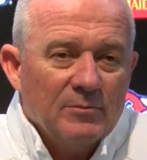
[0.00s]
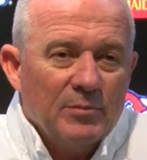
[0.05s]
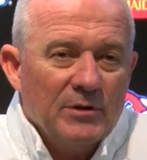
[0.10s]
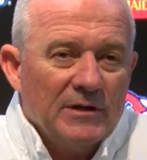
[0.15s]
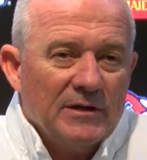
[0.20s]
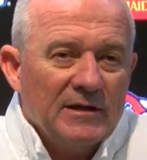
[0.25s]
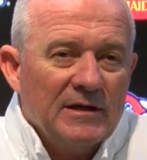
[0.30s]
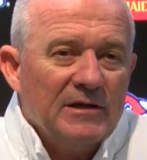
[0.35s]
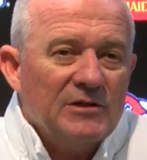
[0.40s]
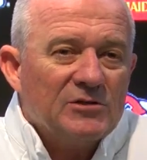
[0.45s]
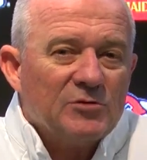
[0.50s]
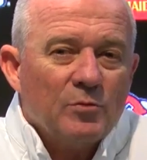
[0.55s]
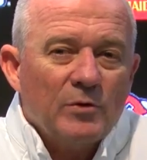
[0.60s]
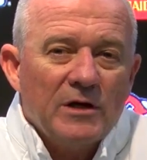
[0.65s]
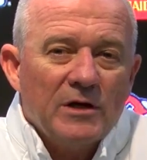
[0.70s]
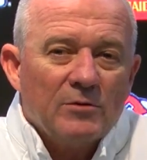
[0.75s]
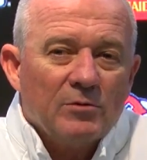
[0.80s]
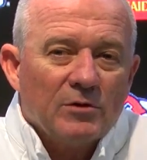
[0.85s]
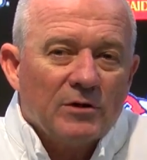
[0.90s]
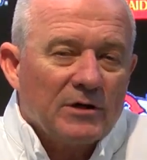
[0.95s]
But each
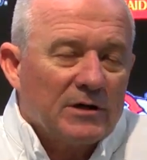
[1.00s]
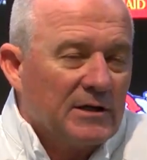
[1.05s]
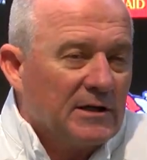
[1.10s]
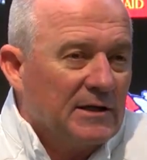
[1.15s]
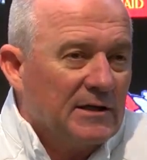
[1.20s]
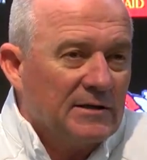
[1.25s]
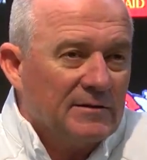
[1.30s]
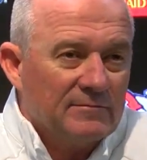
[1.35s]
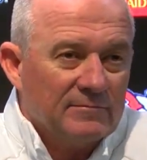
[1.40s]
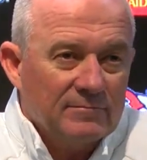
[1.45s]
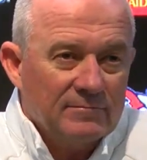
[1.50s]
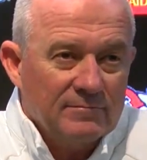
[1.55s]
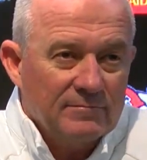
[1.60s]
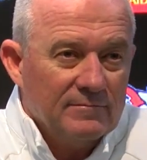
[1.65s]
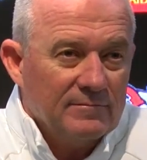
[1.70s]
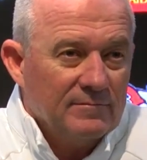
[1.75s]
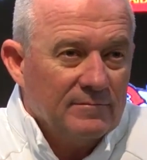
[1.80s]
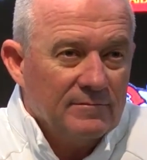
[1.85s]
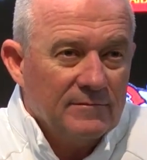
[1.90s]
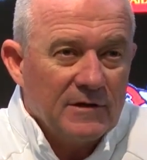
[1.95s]
week we're going to get
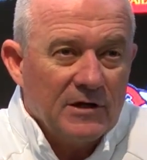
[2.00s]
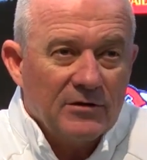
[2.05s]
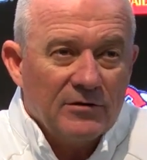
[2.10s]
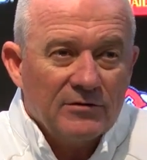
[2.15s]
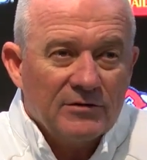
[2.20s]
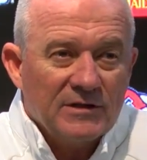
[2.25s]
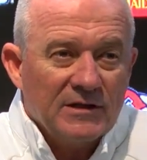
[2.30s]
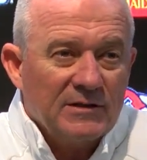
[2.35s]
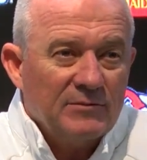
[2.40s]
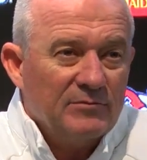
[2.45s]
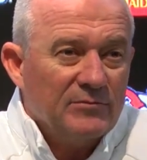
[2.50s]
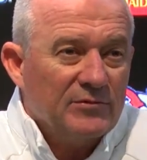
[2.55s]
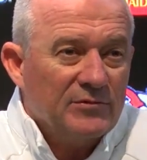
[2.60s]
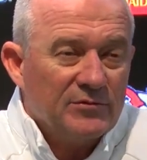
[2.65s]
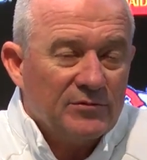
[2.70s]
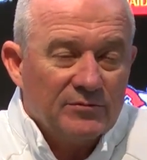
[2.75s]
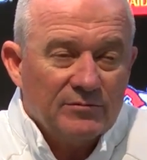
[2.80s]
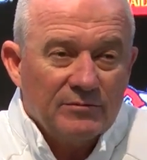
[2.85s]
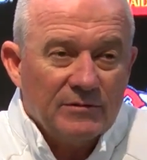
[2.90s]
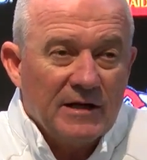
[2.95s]
other
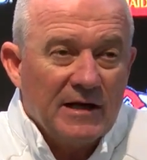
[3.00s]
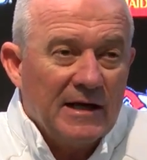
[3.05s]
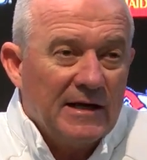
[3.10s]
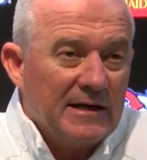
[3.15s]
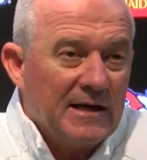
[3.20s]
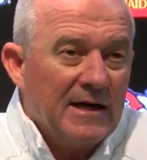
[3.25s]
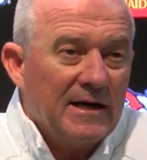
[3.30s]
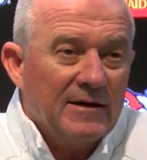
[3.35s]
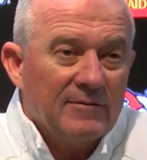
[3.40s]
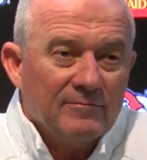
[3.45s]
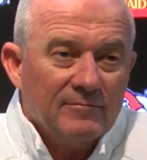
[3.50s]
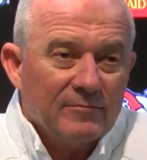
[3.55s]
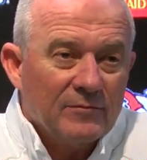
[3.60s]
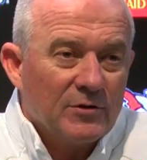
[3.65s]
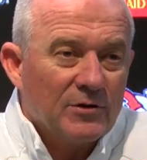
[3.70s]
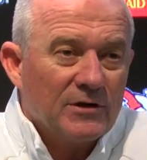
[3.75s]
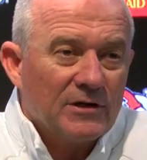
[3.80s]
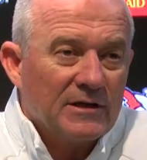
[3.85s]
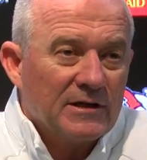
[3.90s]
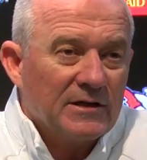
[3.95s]
teams a game.
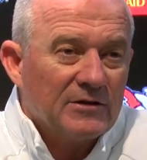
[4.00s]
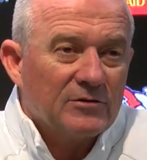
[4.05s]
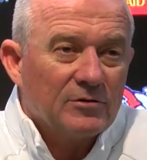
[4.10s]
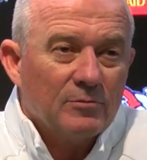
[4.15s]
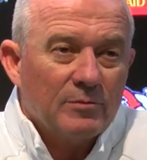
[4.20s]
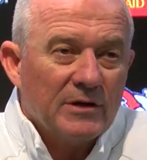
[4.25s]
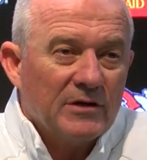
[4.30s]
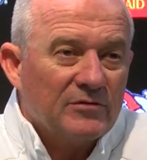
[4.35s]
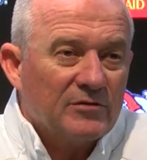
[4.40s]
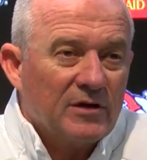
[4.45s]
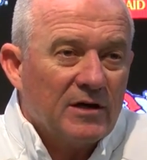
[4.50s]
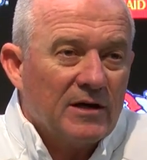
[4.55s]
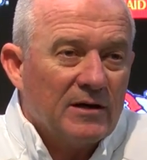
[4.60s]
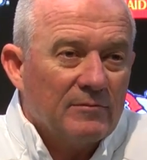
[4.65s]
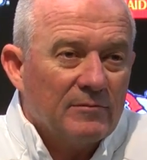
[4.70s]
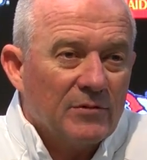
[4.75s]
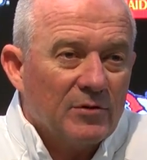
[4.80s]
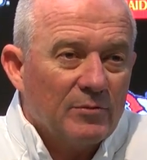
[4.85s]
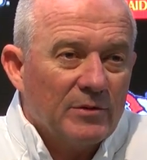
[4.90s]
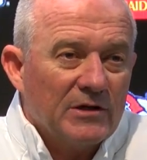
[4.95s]
We're going to get their best
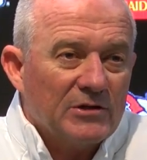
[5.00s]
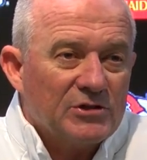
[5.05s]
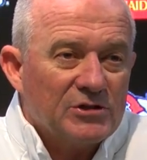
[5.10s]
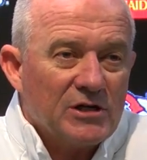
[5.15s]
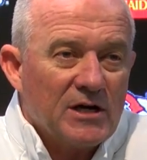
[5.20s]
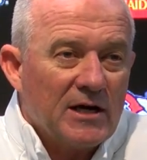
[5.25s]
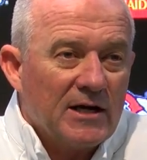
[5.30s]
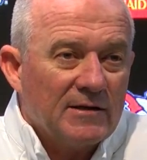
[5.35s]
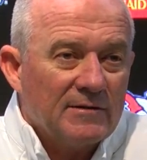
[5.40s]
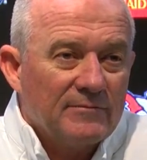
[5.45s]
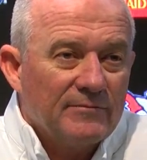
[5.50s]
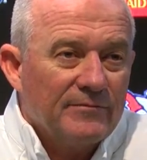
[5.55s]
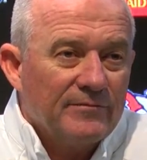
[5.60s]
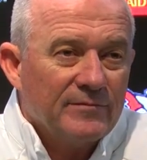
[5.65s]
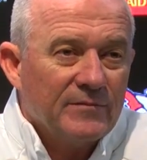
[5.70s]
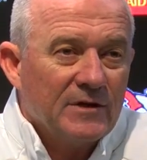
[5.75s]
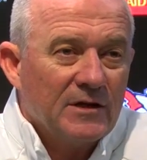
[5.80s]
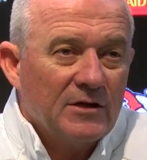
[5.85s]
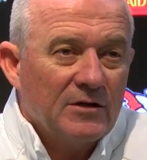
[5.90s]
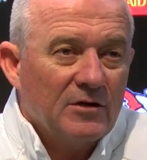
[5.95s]
game, their best shot,
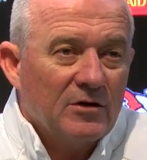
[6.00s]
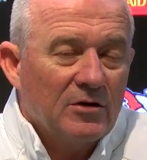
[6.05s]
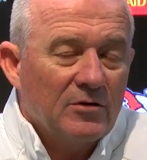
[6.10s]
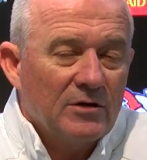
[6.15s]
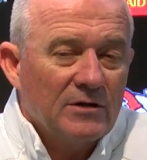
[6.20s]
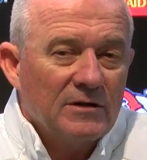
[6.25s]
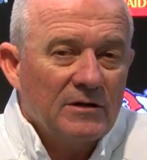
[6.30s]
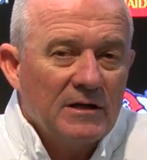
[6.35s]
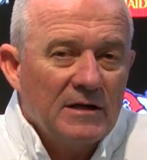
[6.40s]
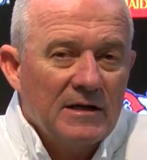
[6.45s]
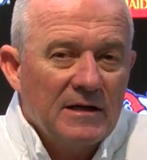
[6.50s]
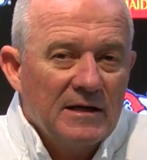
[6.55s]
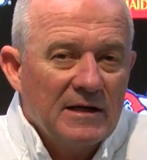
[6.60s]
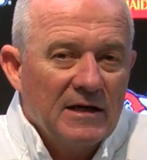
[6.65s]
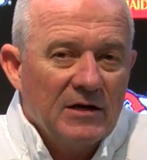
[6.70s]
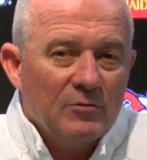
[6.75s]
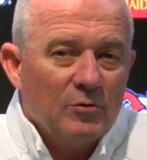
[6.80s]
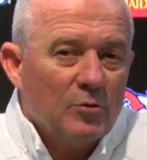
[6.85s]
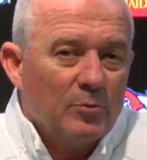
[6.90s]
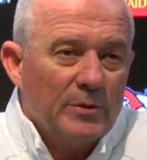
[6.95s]
you know, and
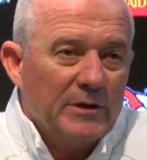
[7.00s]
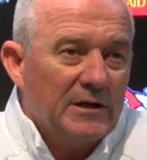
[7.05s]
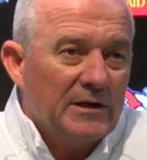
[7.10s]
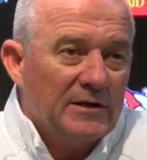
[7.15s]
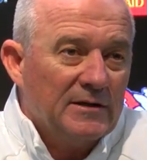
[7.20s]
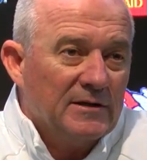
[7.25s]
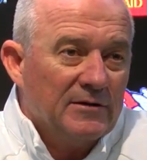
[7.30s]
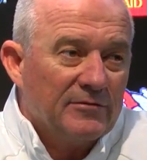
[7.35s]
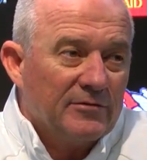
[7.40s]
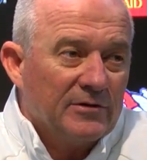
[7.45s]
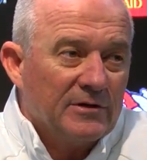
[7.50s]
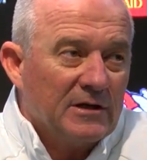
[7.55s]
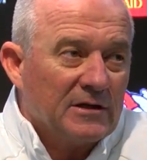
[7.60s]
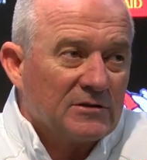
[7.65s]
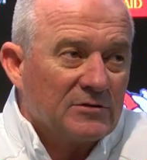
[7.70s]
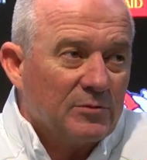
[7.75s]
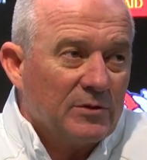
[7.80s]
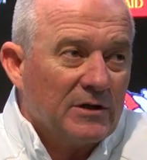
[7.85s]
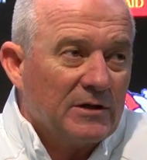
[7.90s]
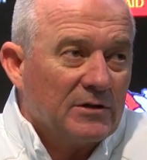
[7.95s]
it won't be any different
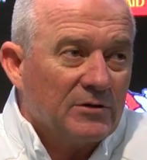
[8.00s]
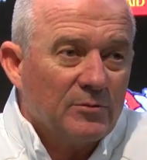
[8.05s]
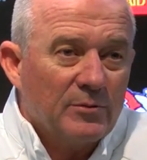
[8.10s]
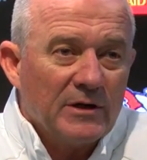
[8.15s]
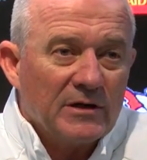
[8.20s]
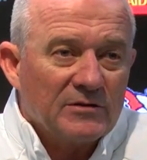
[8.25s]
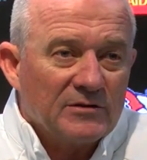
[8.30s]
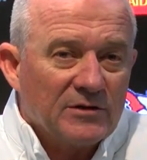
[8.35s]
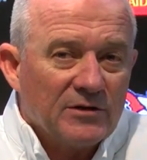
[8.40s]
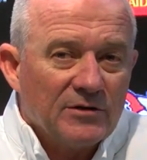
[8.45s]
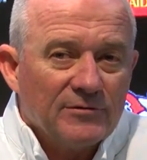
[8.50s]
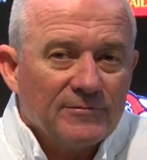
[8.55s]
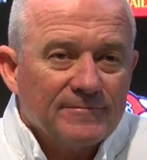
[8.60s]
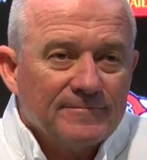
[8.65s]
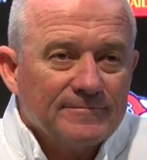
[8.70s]
next week in Mexico.